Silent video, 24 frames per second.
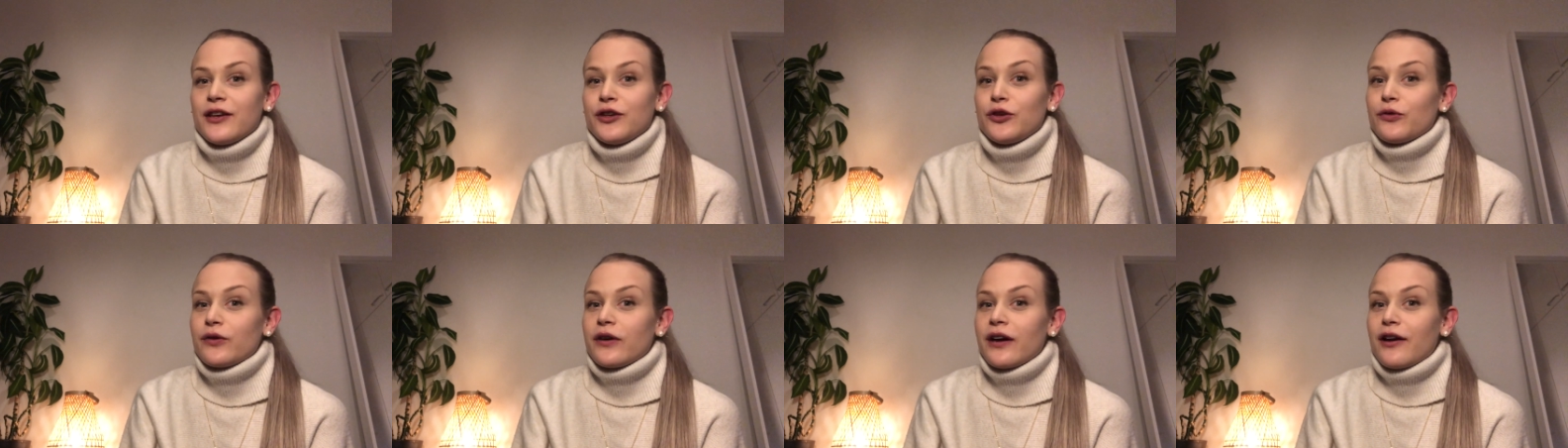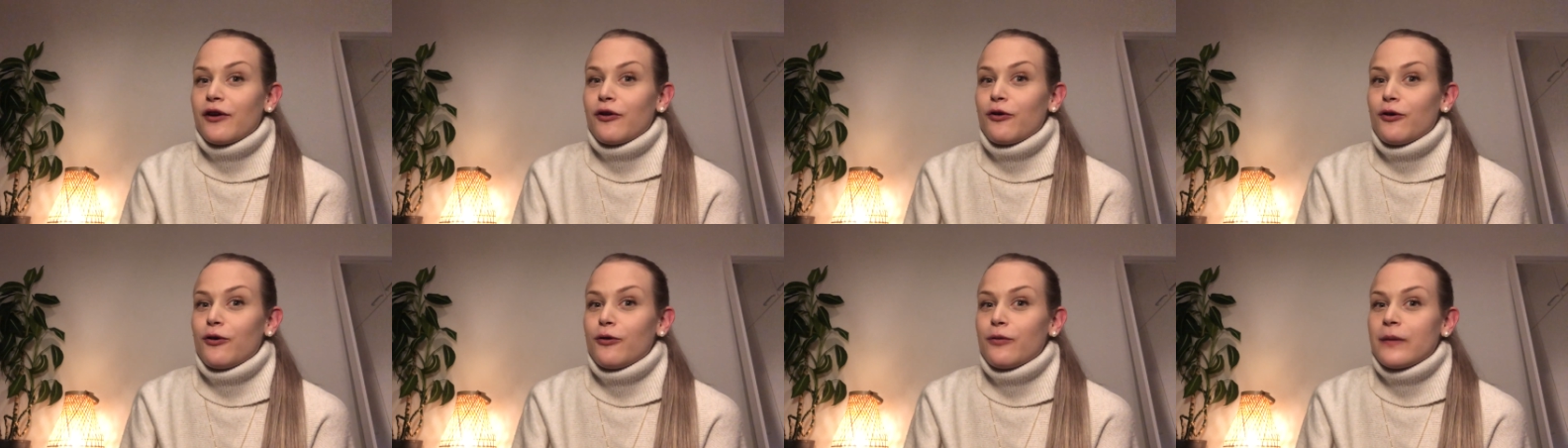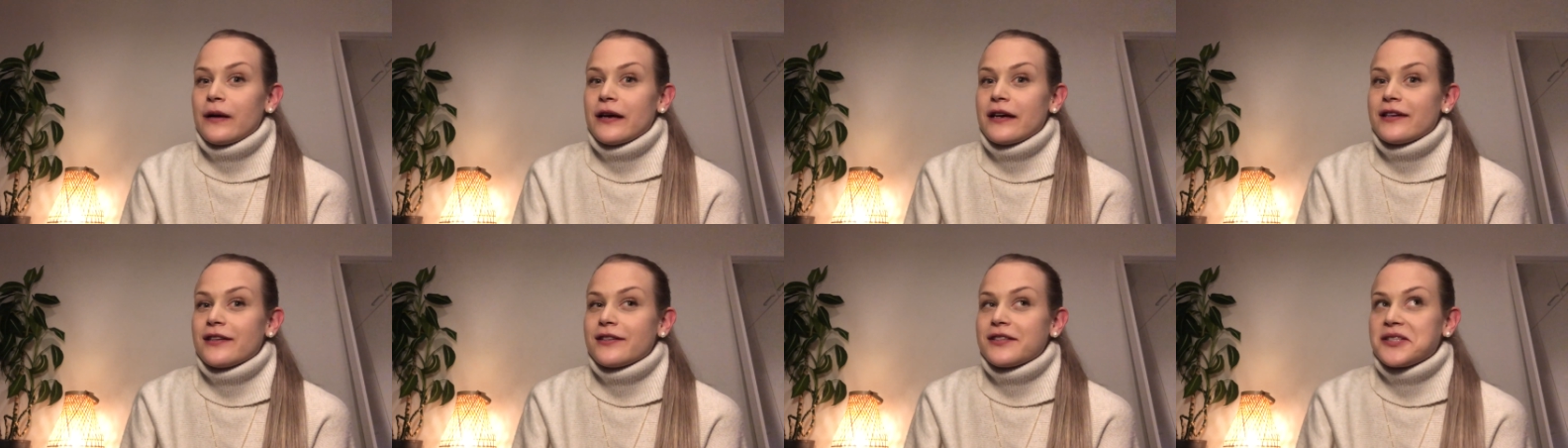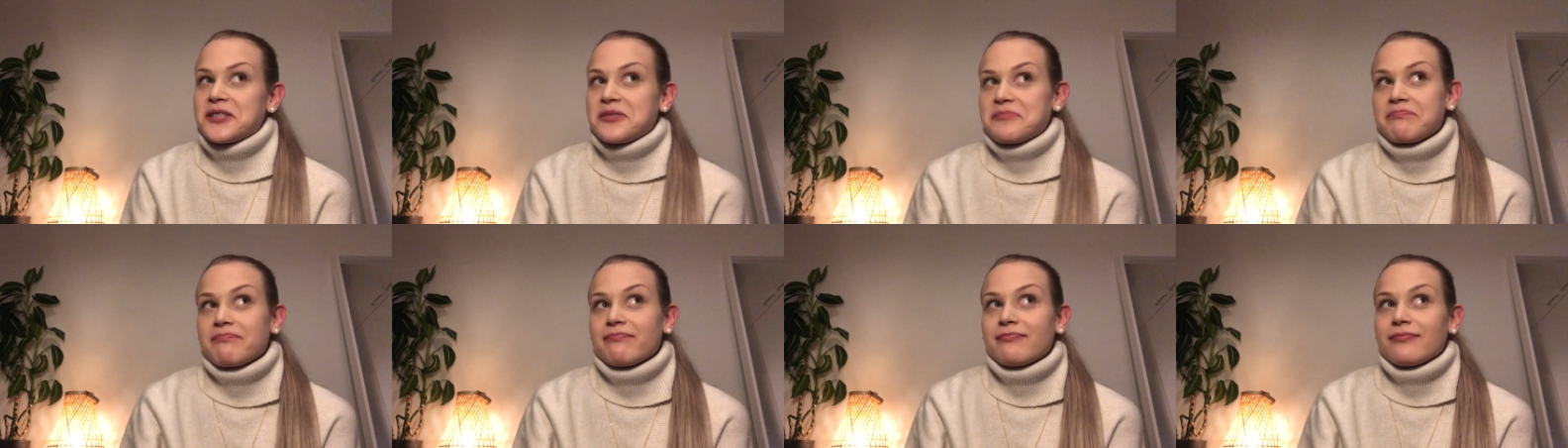you can
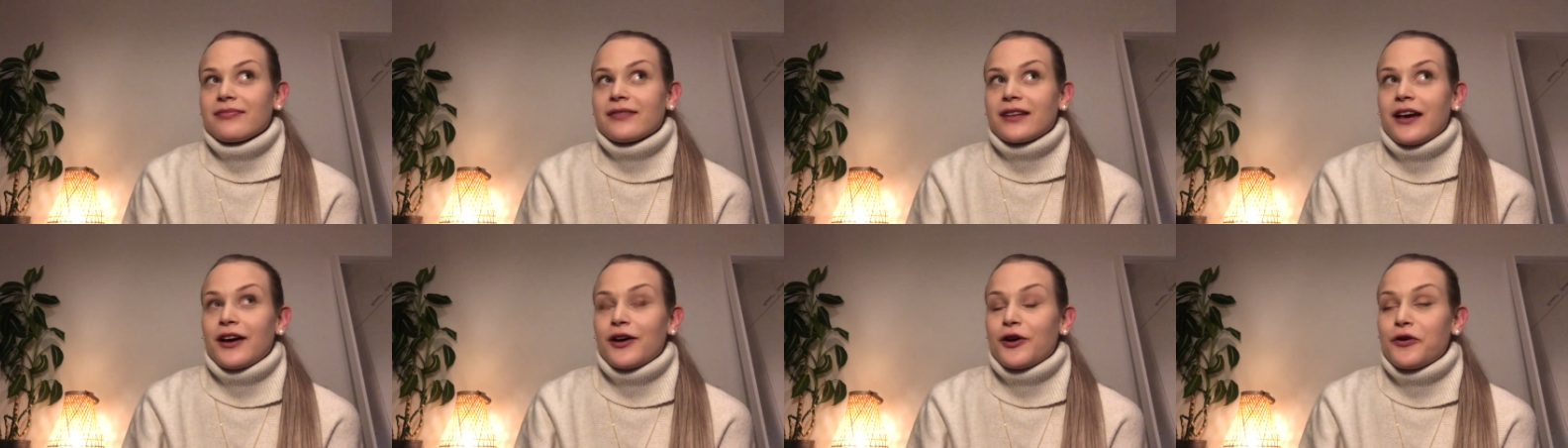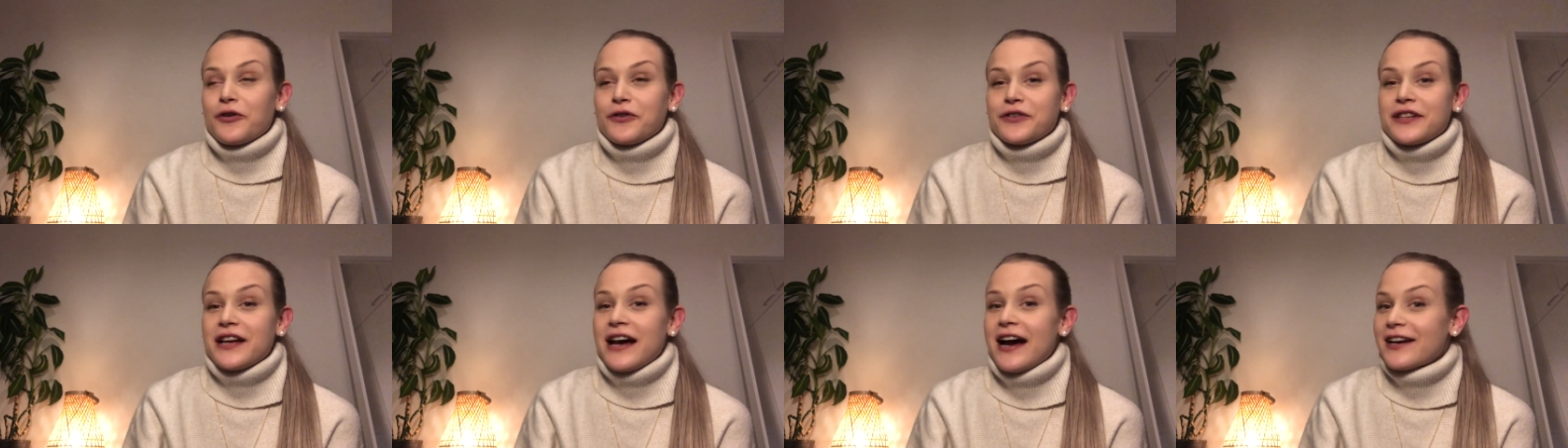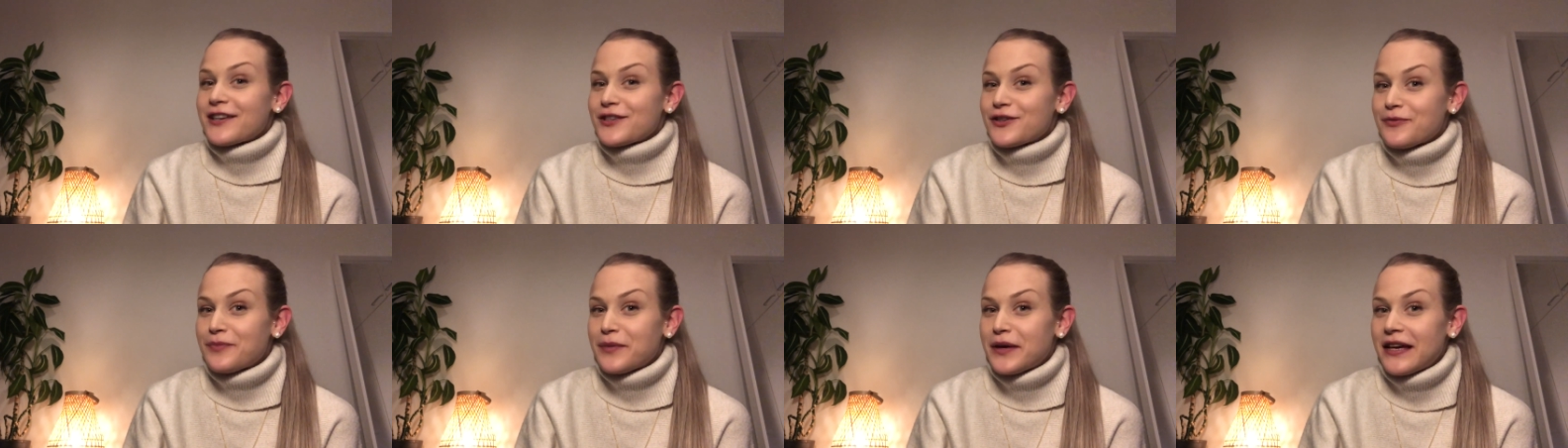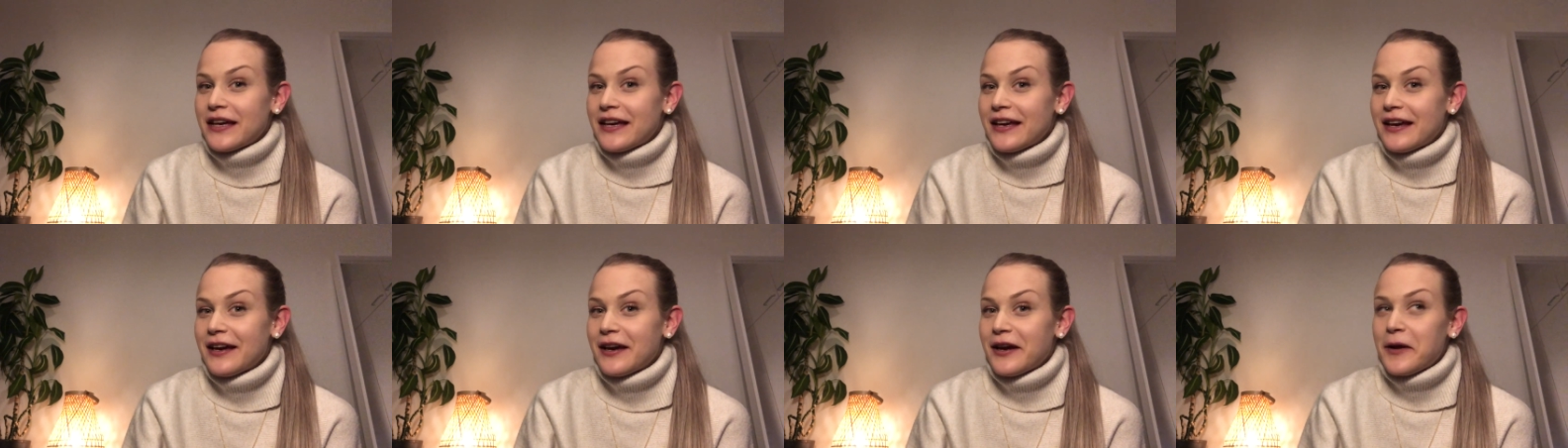always contact
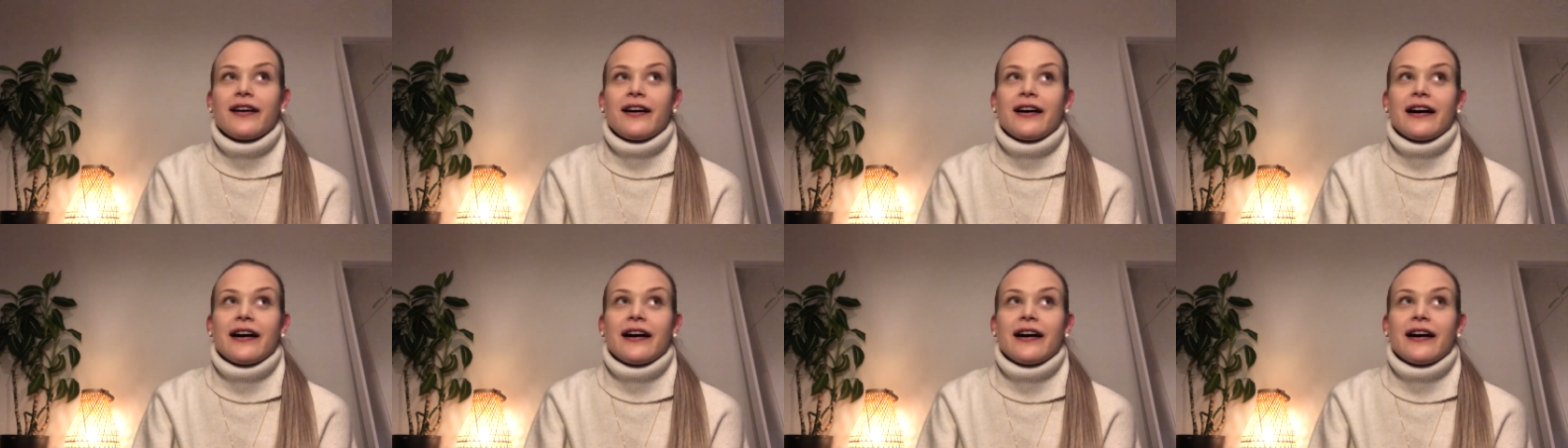me.